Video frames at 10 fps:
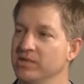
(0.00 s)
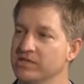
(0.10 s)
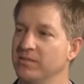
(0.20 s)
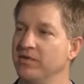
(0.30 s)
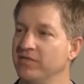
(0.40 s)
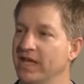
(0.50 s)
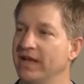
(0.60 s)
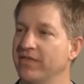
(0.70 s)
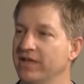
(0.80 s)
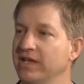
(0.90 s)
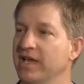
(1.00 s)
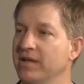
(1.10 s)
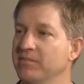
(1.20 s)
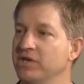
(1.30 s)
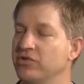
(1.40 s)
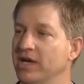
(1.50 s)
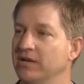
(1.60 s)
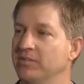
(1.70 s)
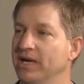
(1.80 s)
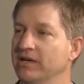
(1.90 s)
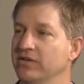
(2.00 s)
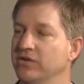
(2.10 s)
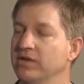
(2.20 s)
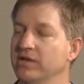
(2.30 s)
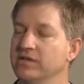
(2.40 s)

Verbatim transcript: but some of that I think can be tracked back to it.